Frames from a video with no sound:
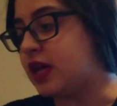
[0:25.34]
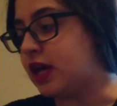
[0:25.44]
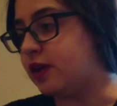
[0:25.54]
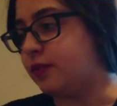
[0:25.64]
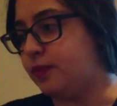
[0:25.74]

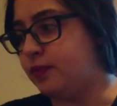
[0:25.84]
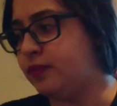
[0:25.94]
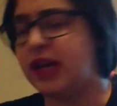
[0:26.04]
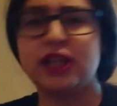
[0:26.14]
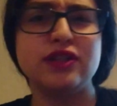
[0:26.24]
um,
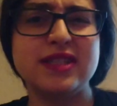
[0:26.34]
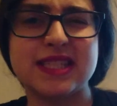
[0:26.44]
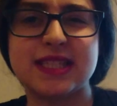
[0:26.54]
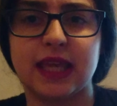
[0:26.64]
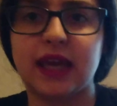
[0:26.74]
and just
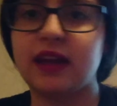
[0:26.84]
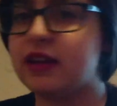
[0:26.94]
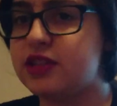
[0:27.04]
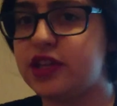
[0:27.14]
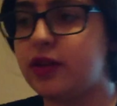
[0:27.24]
this year
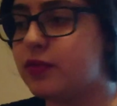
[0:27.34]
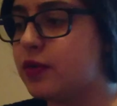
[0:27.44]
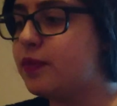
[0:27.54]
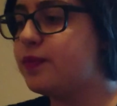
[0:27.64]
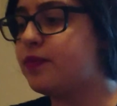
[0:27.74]
in
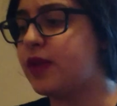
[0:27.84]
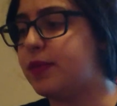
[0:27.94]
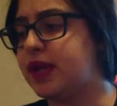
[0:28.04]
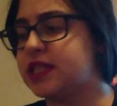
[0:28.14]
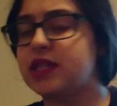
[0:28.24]
general, I
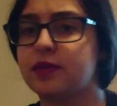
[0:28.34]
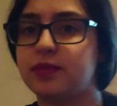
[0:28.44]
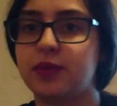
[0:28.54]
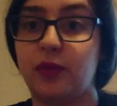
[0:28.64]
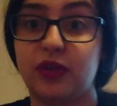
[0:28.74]
picked up
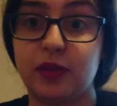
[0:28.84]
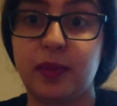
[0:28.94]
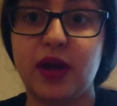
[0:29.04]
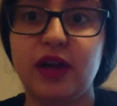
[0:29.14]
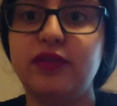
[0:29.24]
one of the
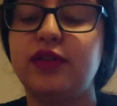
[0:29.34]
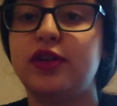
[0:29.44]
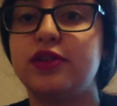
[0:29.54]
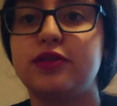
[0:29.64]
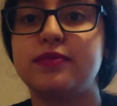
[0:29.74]

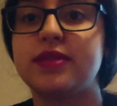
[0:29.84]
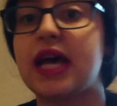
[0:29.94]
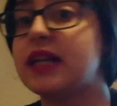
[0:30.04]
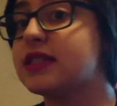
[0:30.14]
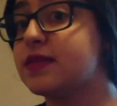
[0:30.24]
perfumes
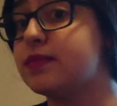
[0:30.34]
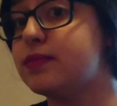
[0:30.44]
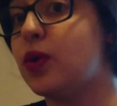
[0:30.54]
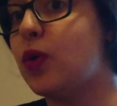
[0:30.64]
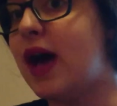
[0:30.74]
and some
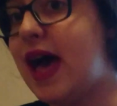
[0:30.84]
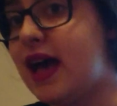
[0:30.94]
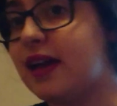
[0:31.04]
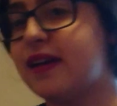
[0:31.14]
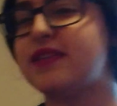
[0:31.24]
more
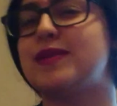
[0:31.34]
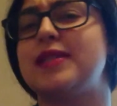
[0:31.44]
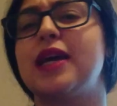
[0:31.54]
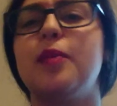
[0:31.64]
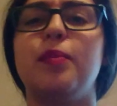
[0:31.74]
haircuts. It's
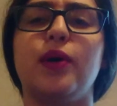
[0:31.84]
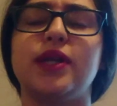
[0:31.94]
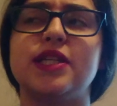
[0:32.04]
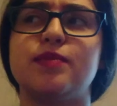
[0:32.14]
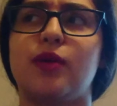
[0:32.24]
like a
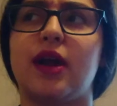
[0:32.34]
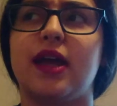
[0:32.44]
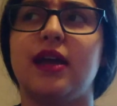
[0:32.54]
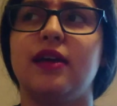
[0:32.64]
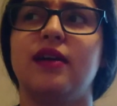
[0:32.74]
body
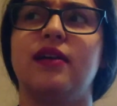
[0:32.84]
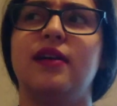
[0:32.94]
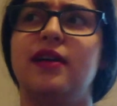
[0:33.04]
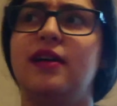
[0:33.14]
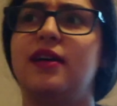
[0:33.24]
spray
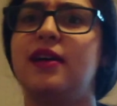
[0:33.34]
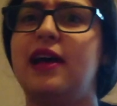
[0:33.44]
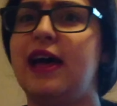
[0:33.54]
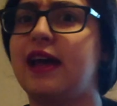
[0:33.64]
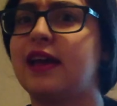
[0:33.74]

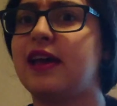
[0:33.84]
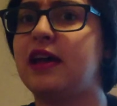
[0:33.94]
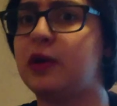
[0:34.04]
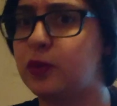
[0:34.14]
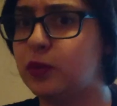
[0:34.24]

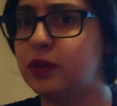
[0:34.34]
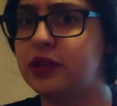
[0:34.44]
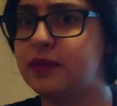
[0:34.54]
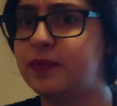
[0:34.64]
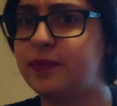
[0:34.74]
haircare haul.
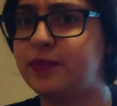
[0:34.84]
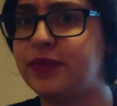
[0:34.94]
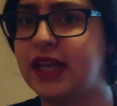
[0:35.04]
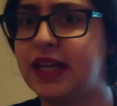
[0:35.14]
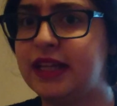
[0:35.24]

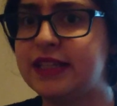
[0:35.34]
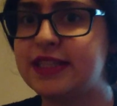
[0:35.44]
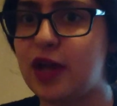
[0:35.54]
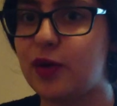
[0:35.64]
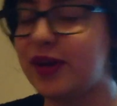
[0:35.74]
So,